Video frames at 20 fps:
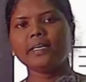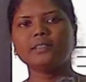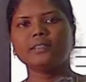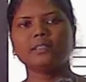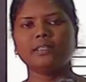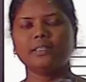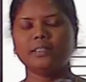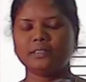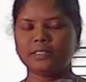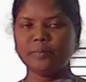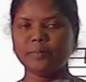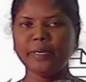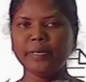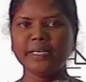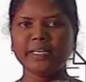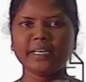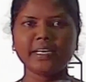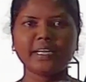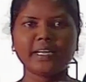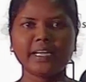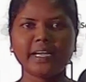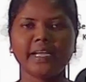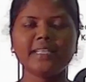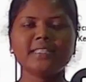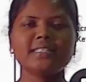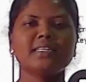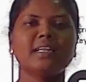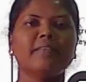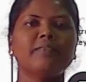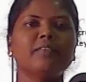key.
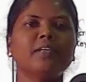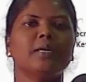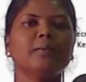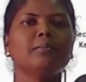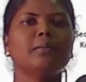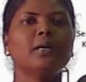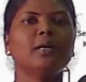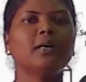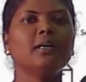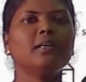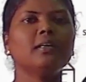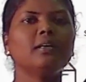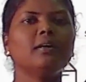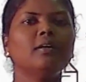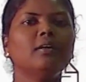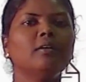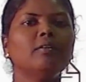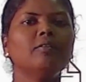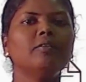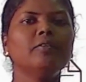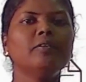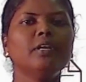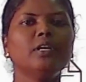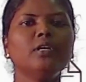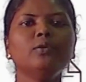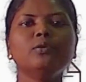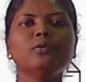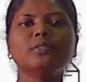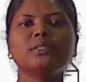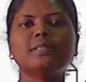Asymmetric key is called
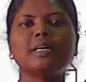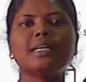as